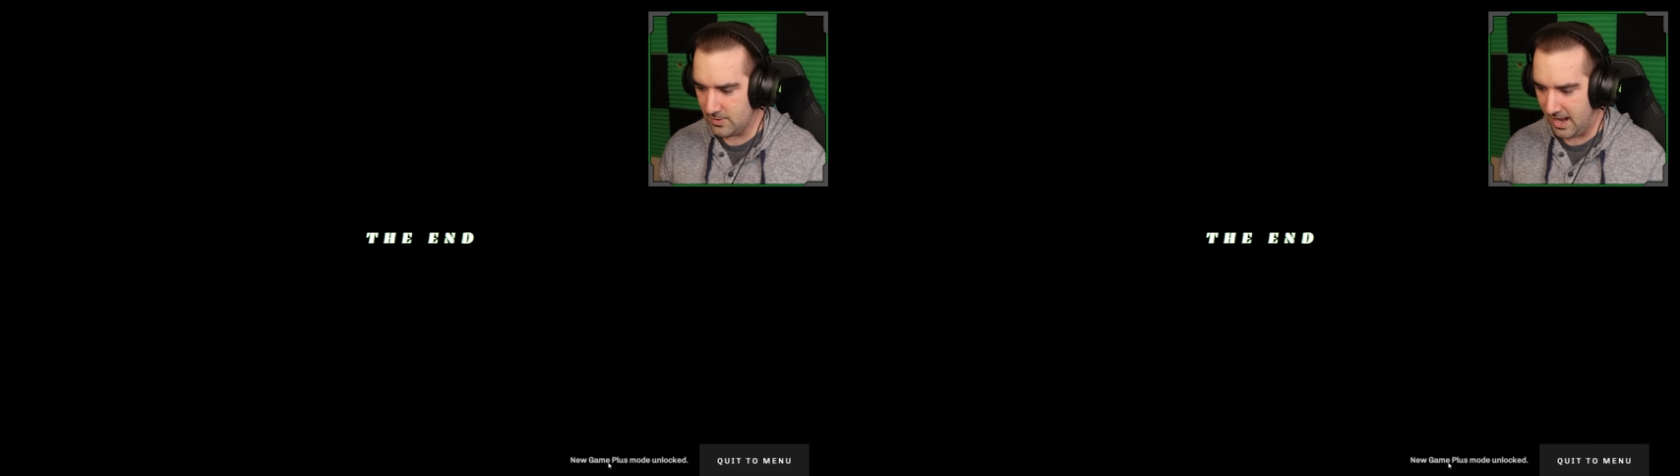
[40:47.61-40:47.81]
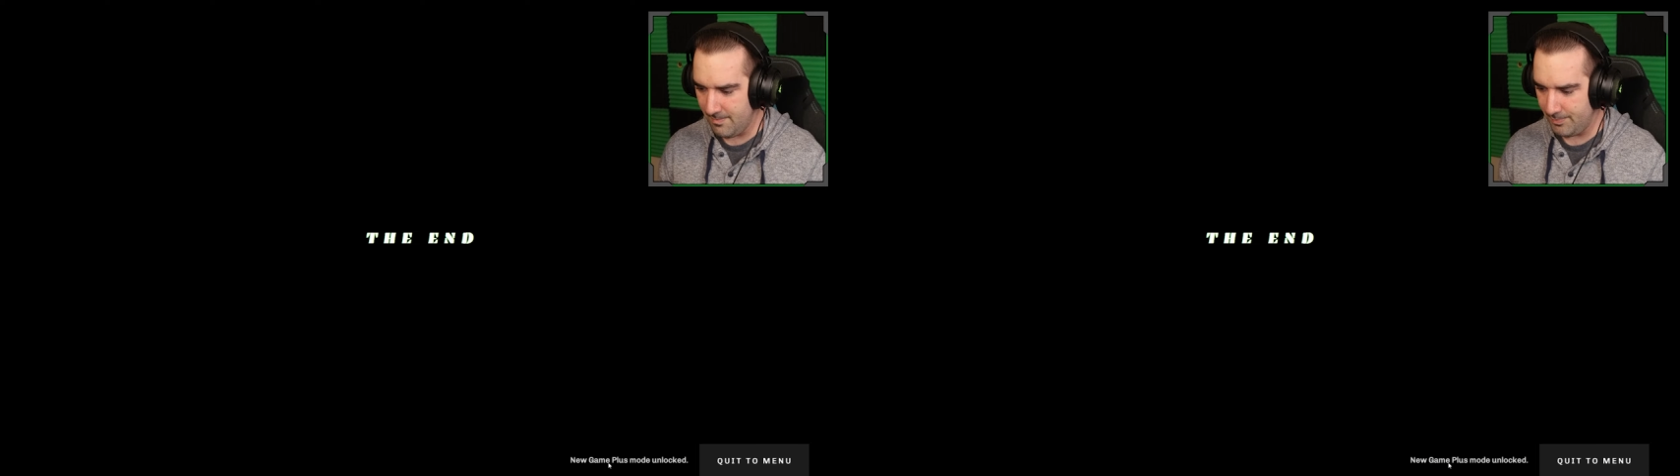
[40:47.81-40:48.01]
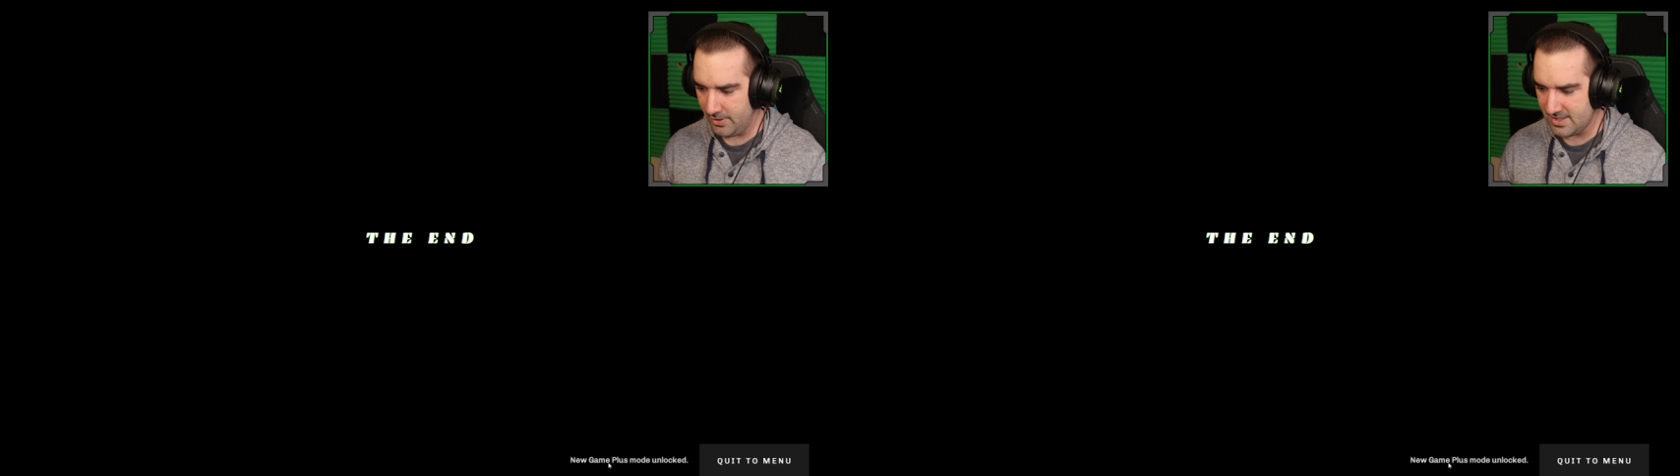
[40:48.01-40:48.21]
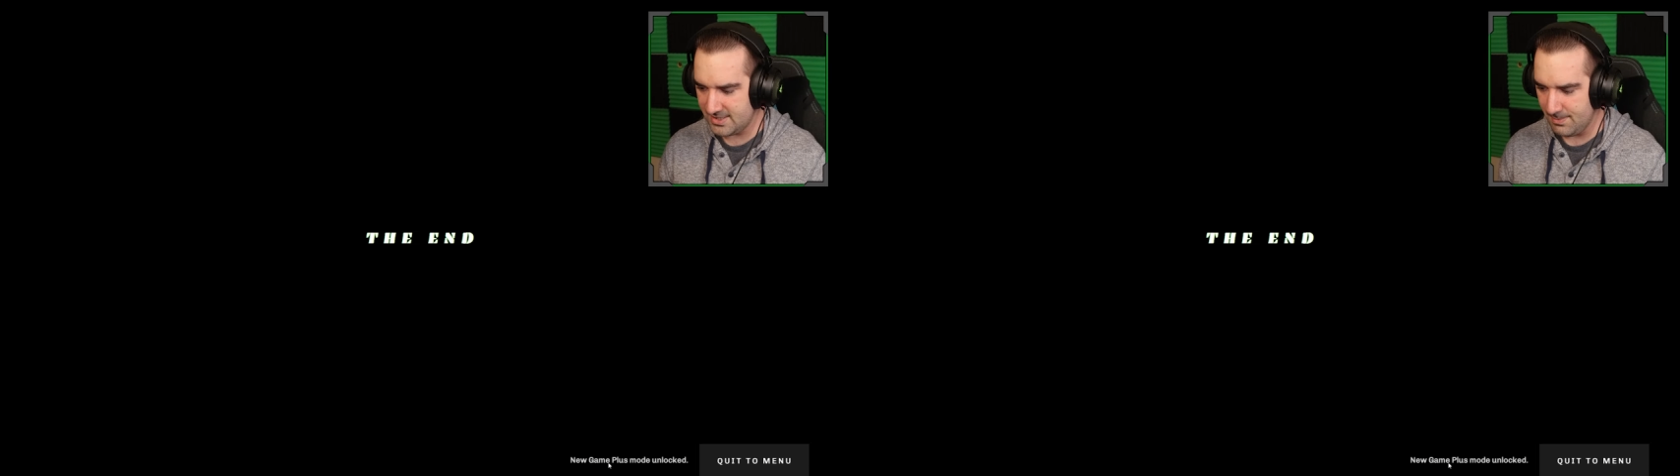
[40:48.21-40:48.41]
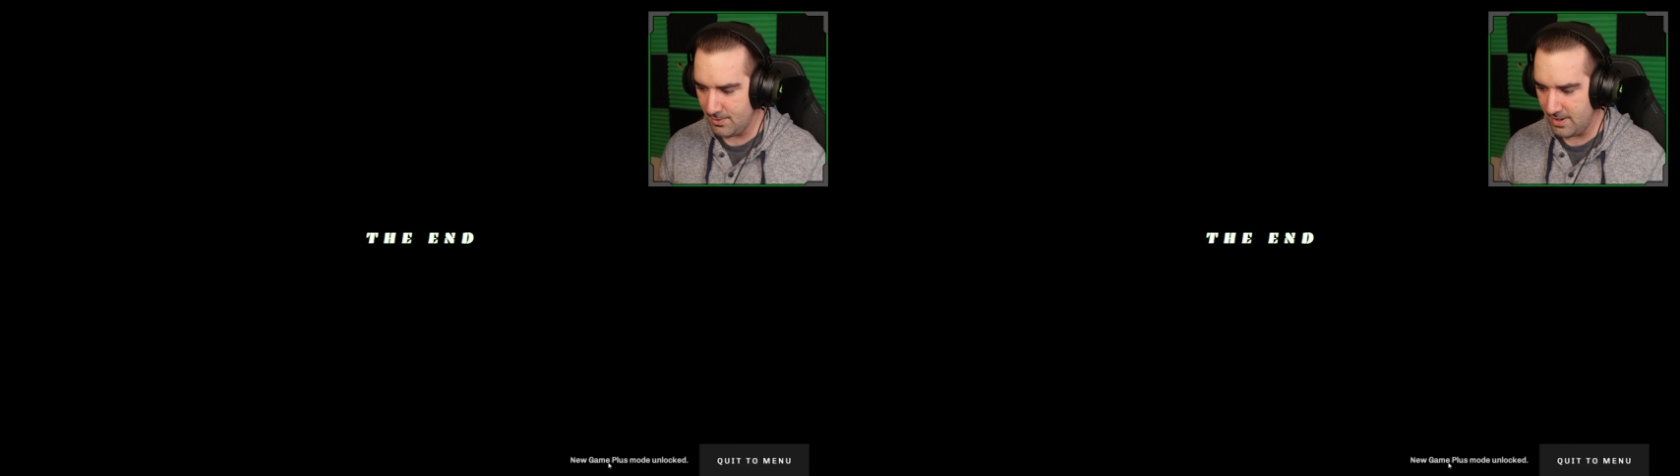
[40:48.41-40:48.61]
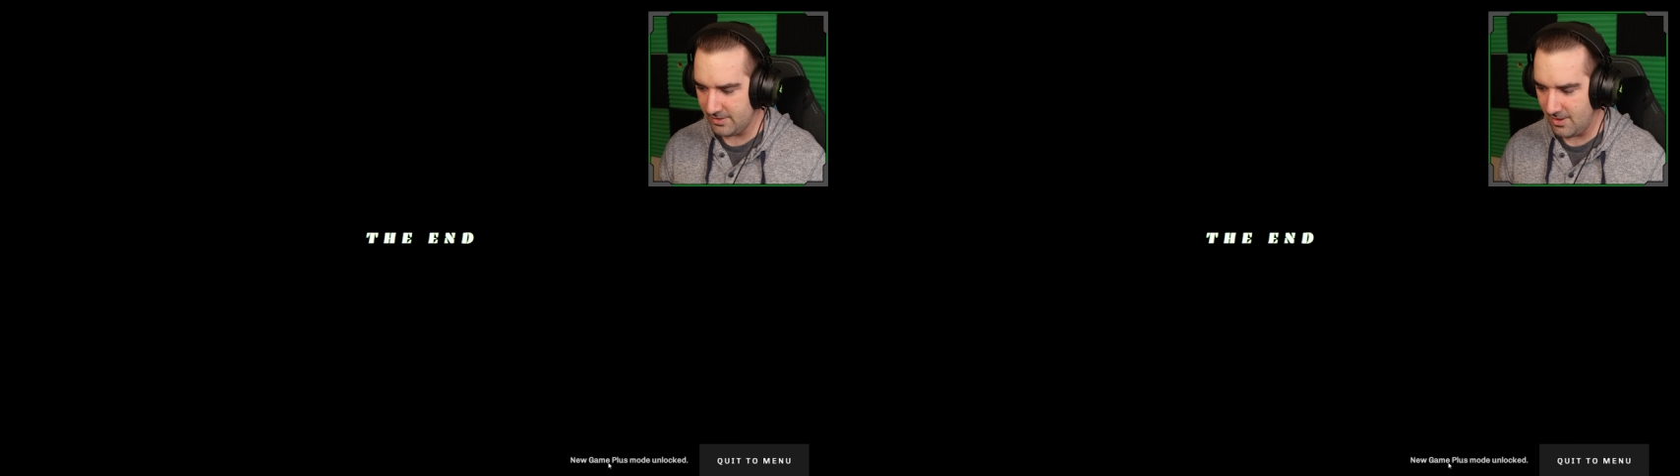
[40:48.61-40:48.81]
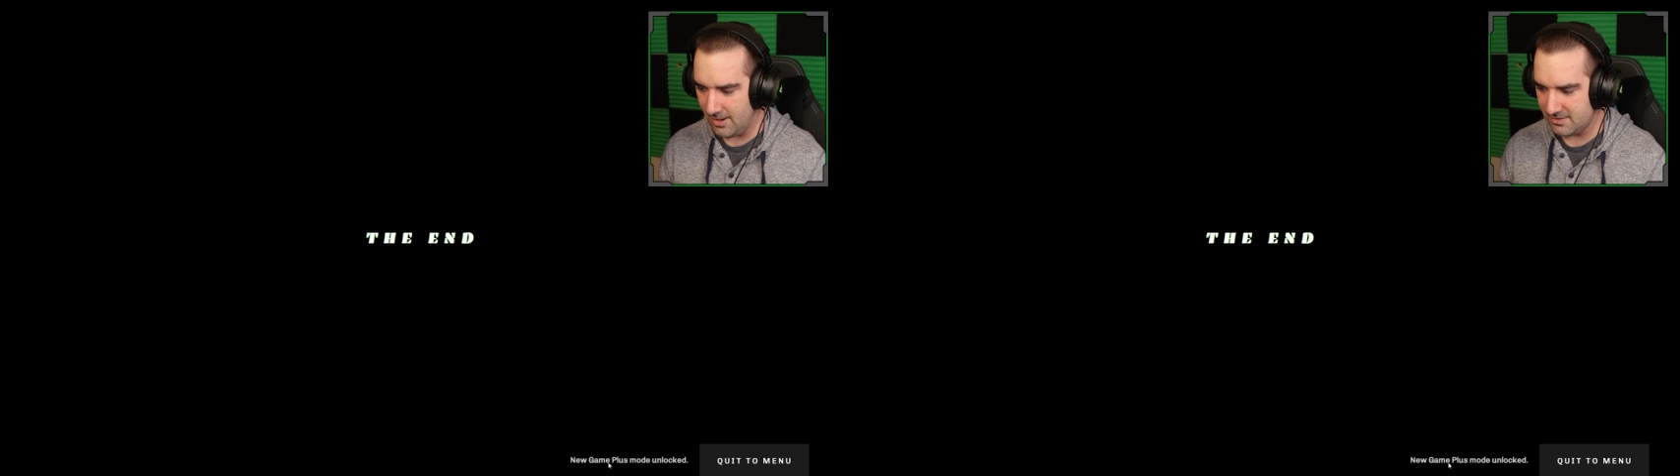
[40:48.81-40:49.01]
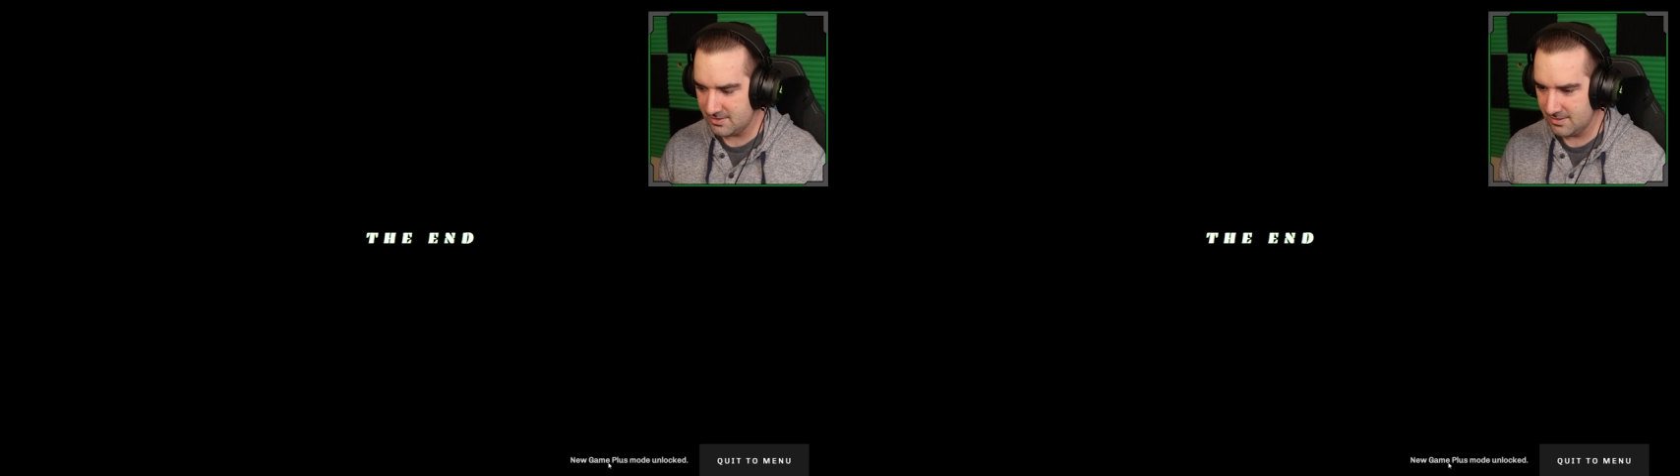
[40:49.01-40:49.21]
game plus mode
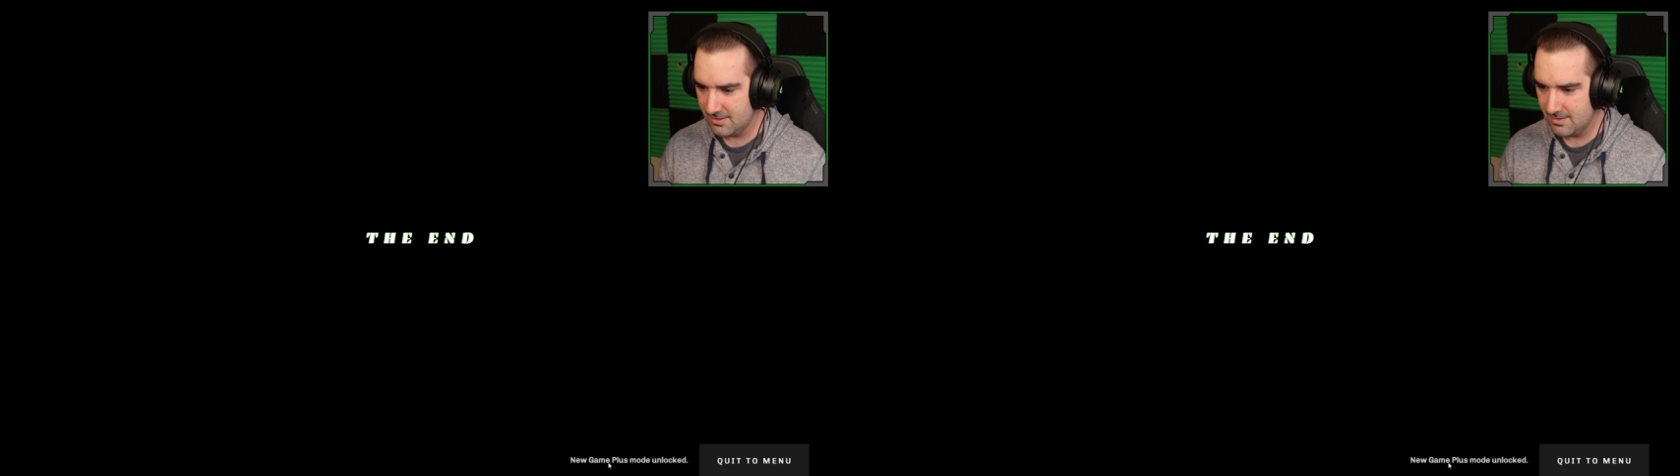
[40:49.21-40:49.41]
unlocked.